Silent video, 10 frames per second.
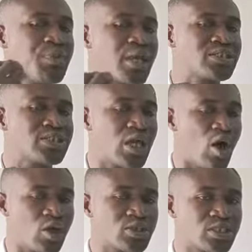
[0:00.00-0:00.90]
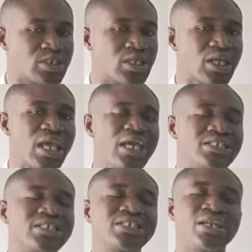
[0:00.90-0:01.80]
brings the oxygen?
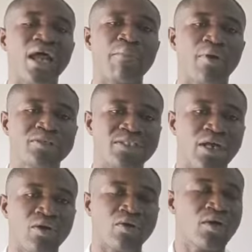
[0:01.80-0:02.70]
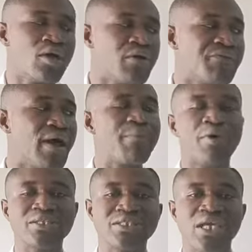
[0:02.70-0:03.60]
It is the red blood cell. Red
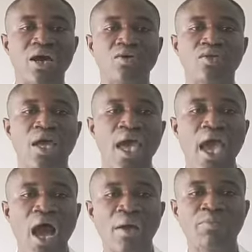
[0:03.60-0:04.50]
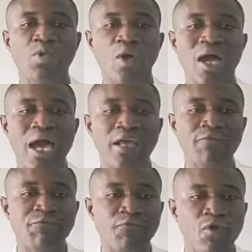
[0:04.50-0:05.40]
blood cell help to carry
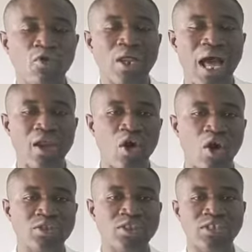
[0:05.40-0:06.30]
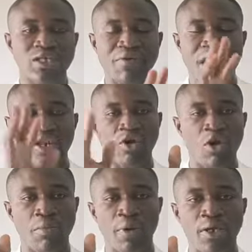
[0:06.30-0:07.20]
food and oxygen around the
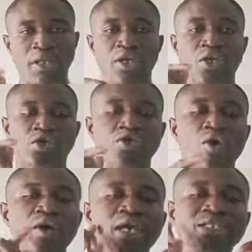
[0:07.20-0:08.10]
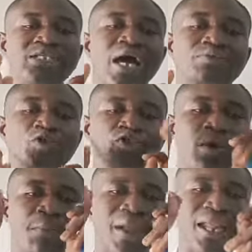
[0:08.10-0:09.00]
whole body. So it helps to
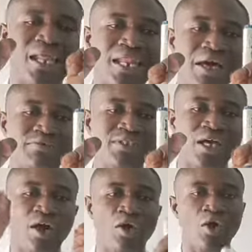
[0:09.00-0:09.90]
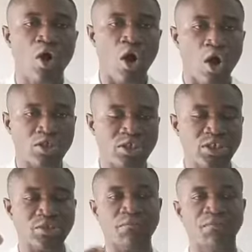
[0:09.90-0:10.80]
supply the nerve cell
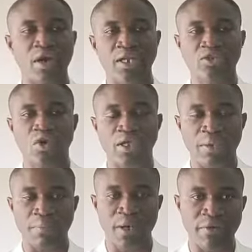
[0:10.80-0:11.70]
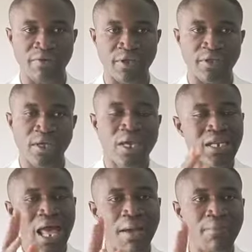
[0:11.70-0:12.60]
oxygen for it to keep living.
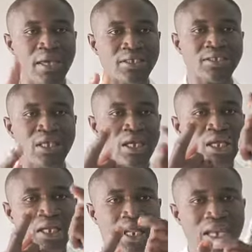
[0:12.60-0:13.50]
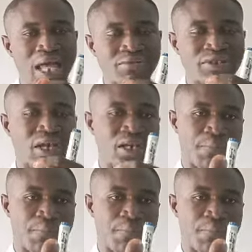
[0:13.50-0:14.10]
That means the nerve cell